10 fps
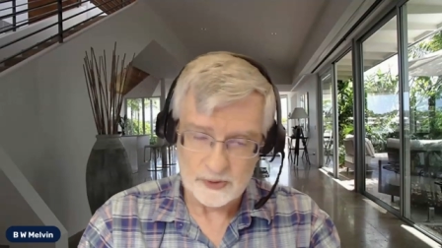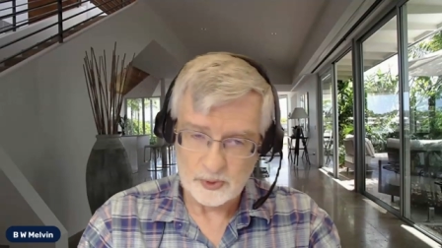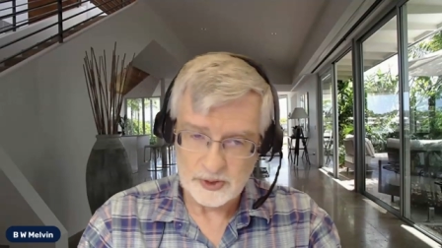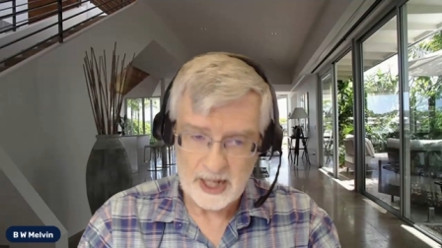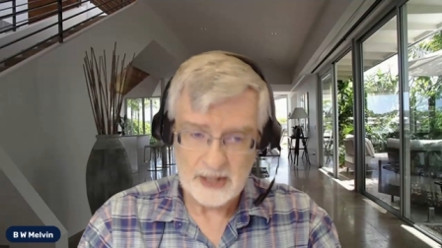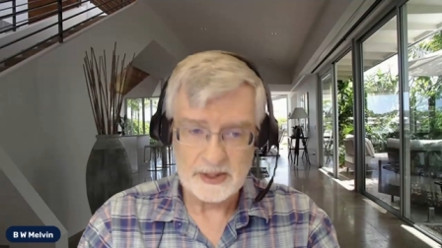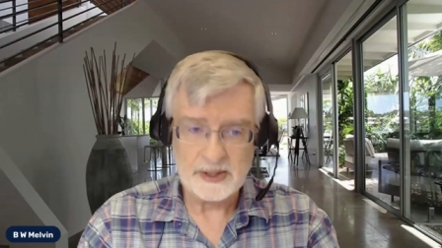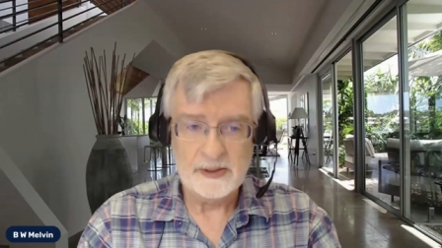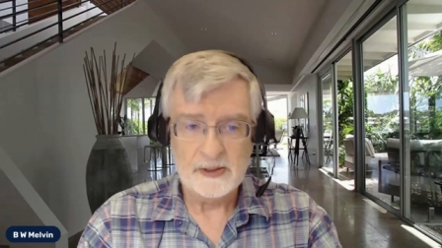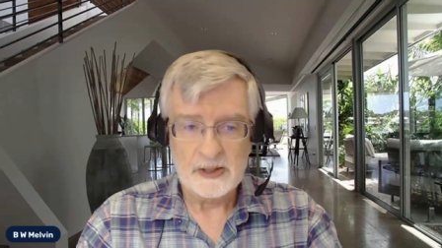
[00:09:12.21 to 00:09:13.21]
It was
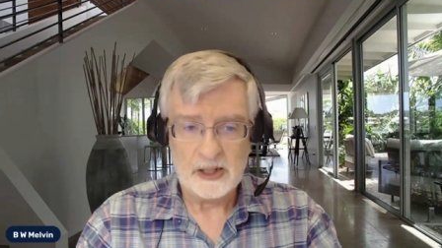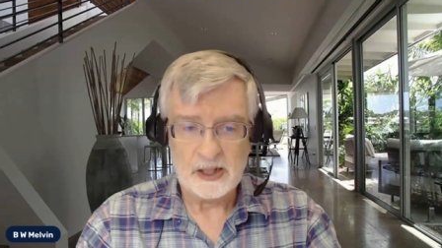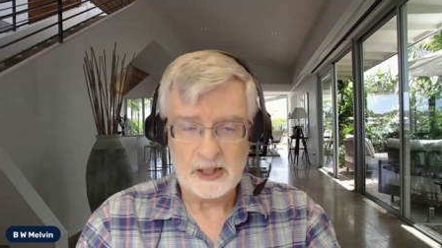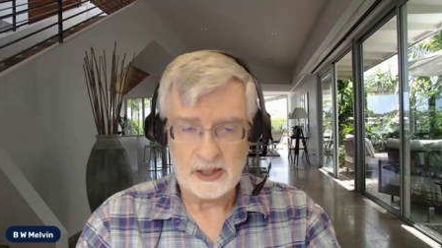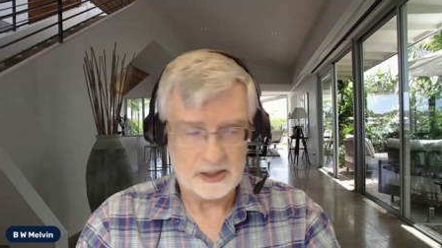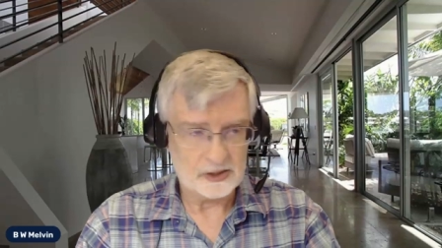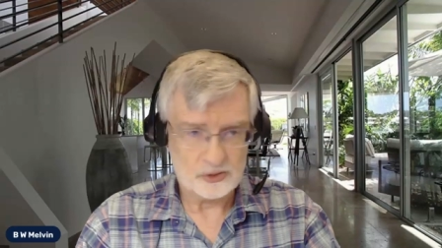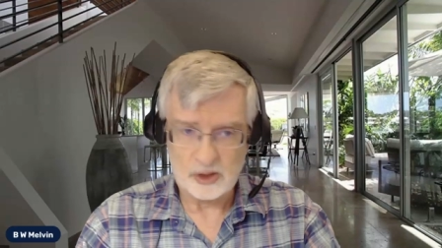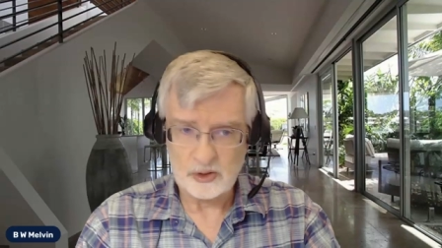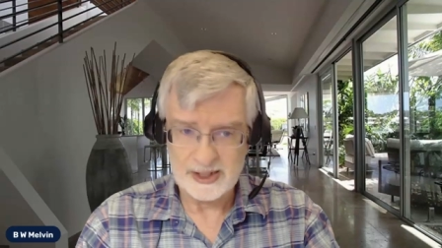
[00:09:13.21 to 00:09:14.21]
actually uh, a
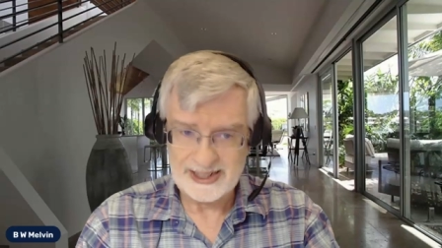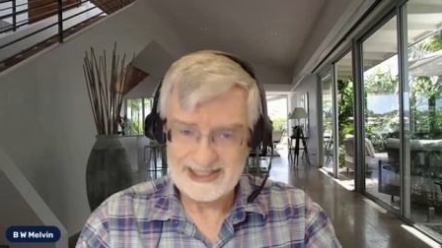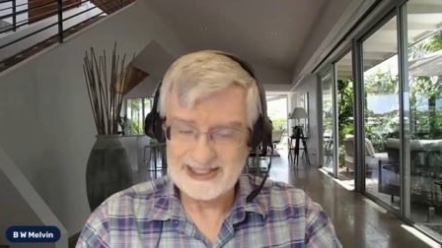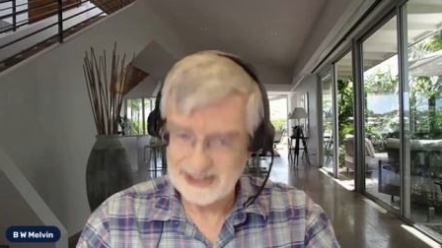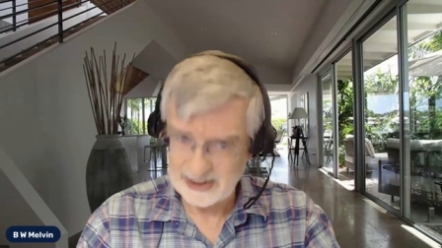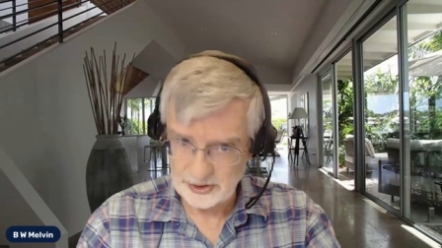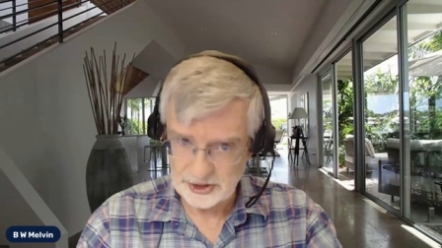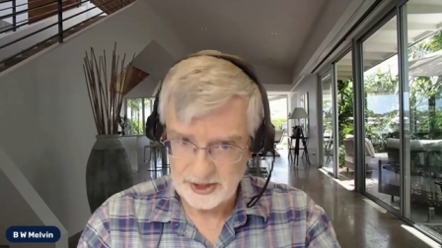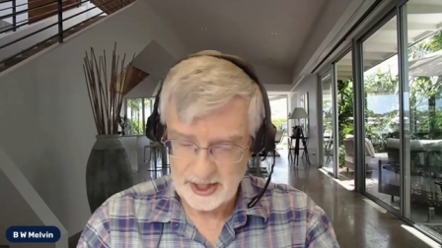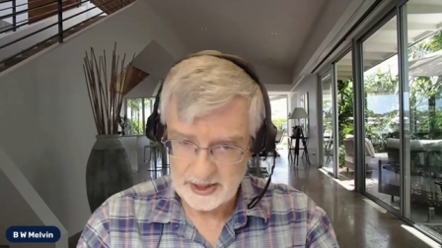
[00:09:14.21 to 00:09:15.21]
struggle against
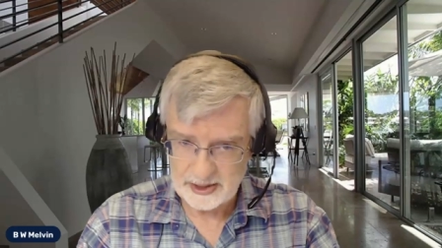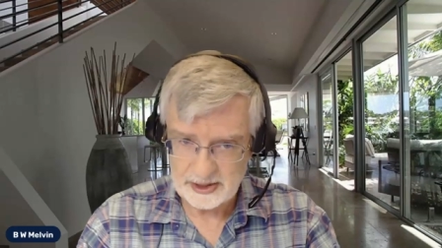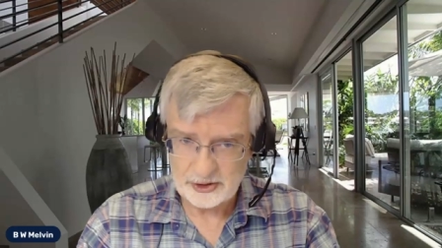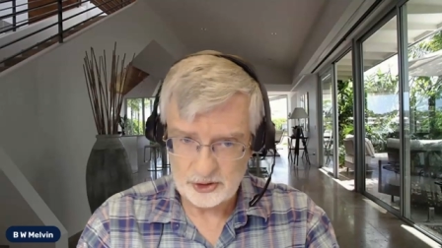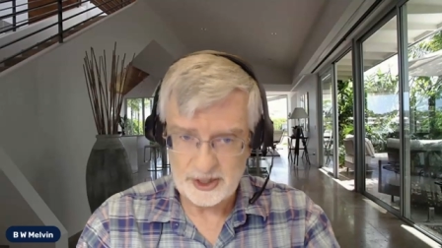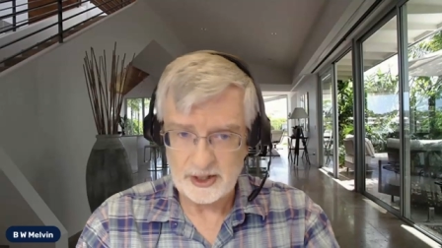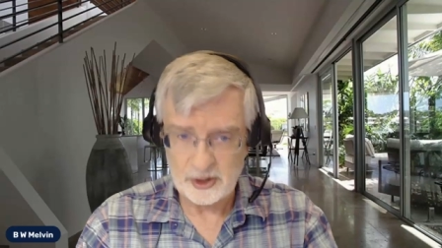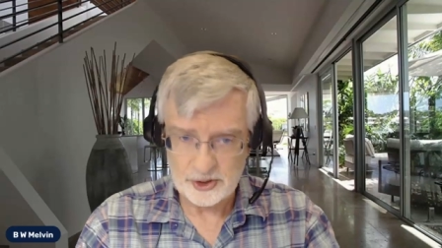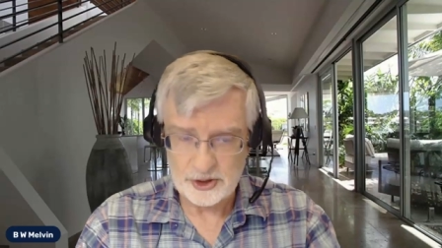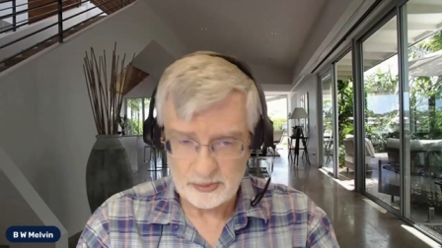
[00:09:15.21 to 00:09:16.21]
Christianity, Judaic
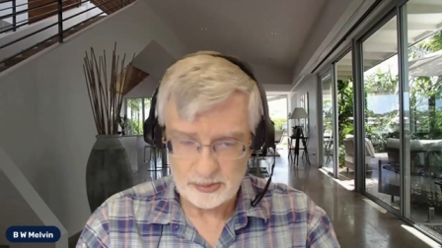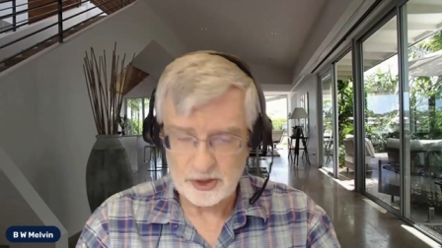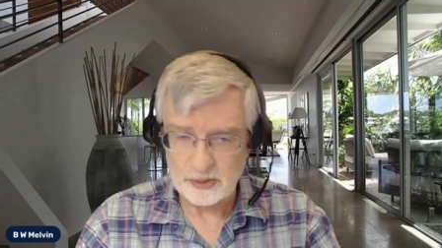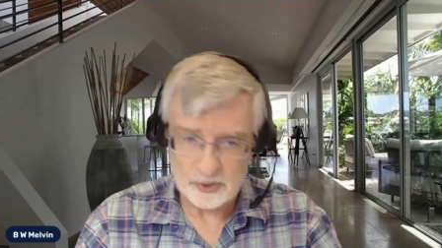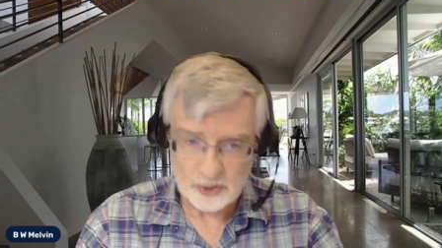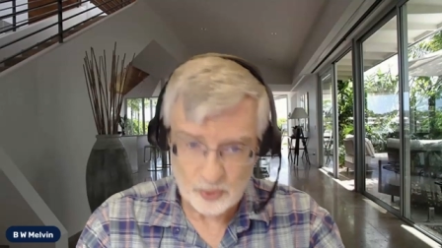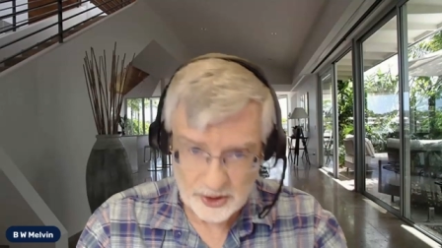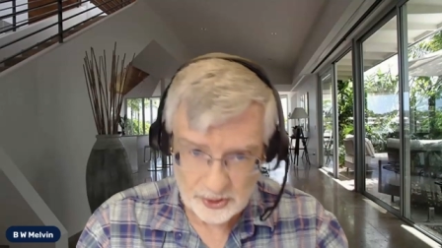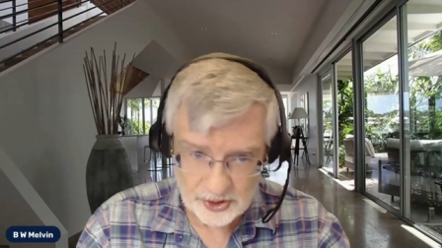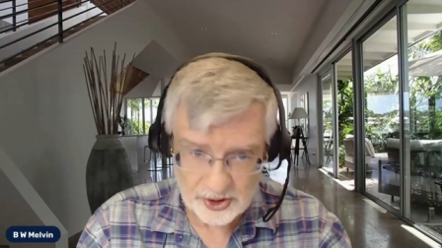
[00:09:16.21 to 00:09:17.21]
Christian principles, and
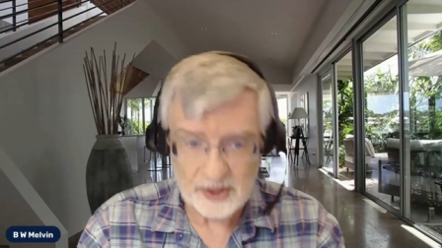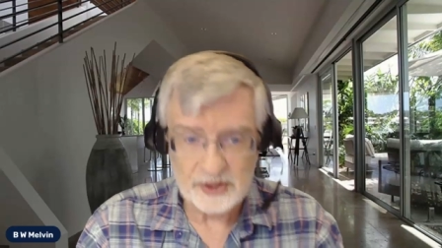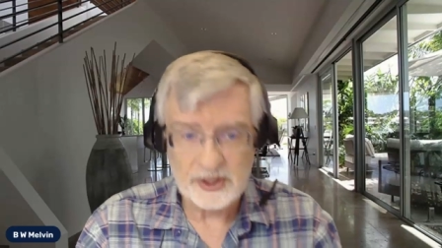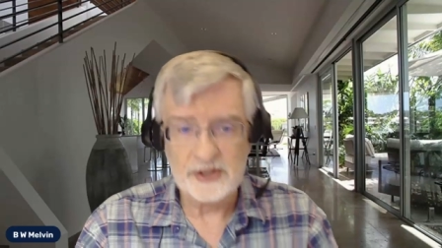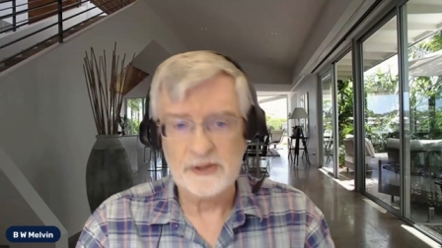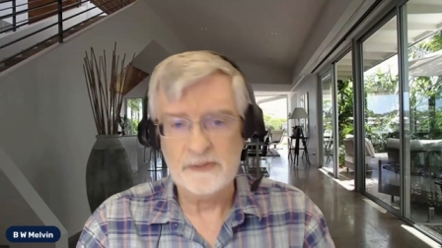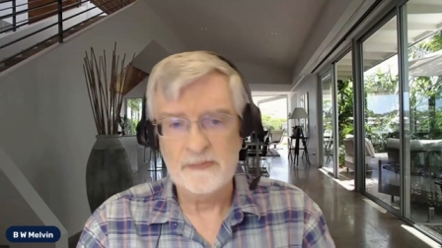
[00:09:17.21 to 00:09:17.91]
Western civilization.